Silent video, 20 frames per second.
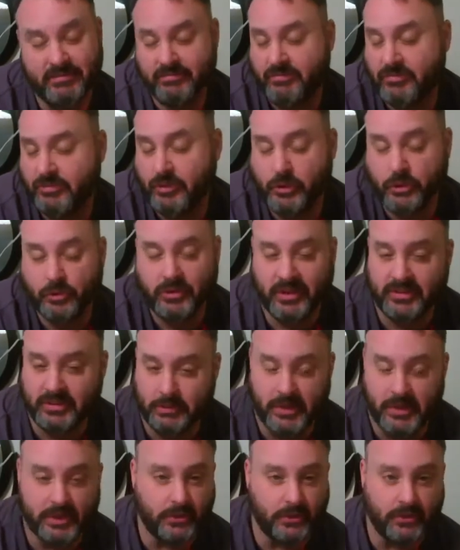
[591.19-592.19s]
it's a
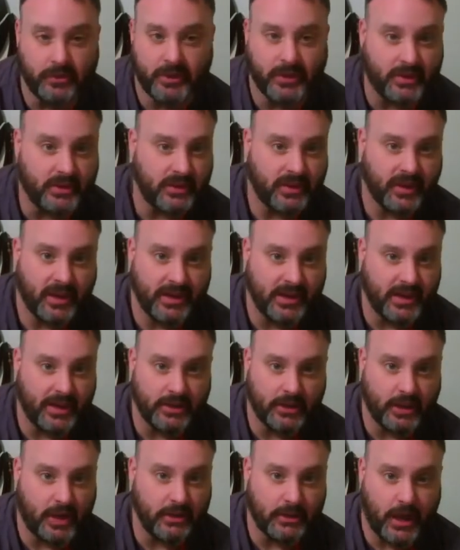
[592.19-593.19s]
mental thing, and
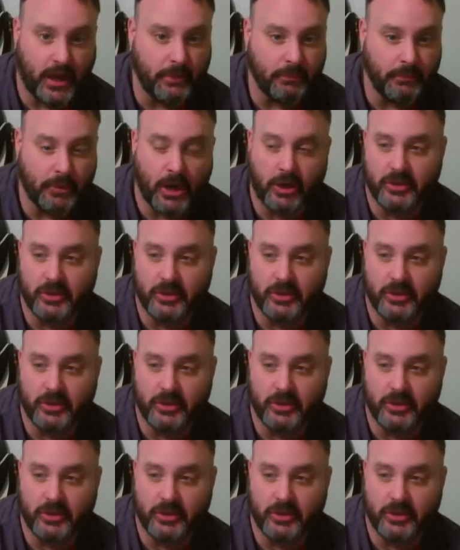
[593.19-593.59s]
I'm not